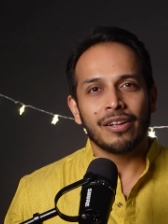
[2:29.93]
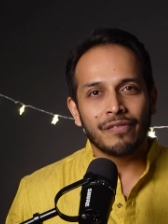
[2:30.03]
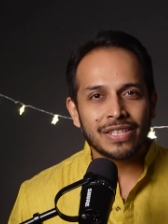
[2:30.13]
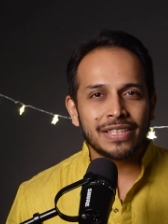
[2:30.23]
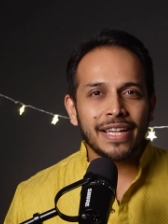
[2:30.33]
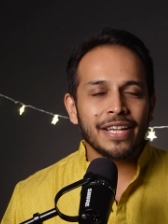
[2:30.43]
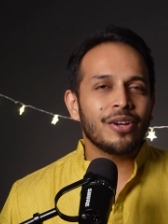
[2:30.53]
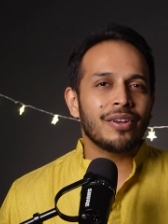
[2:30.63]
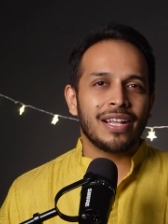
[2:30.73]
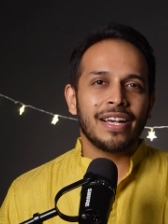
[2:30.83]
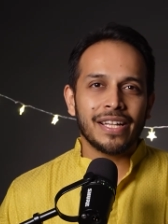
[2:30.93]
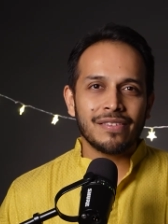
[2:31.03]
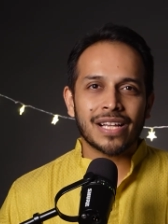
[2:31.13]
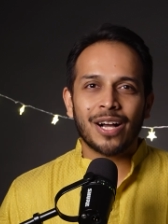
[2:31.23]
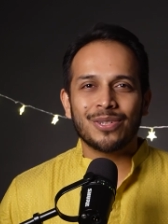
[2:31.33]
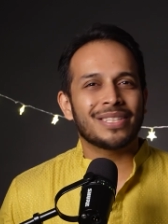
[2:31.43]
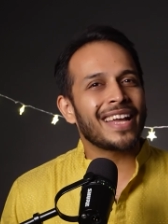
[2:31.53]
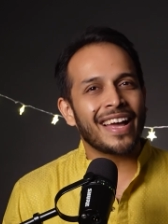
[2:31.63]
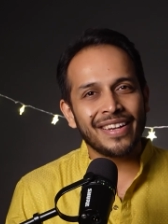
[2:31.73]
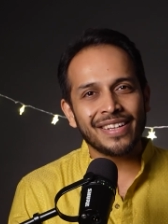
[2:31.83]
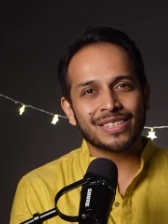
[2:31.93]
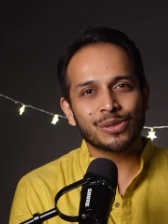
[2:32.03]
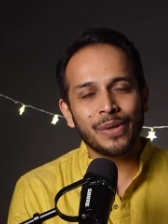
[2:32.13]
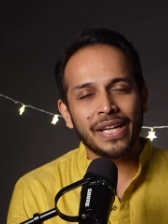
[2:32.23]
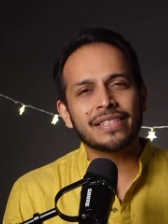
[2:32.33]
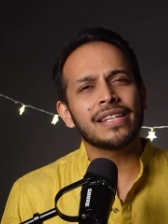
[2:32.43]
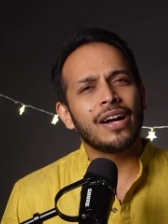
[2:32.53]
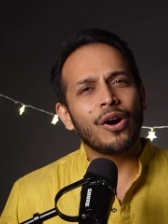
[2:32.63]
visiting your relative's house, carrying sweets.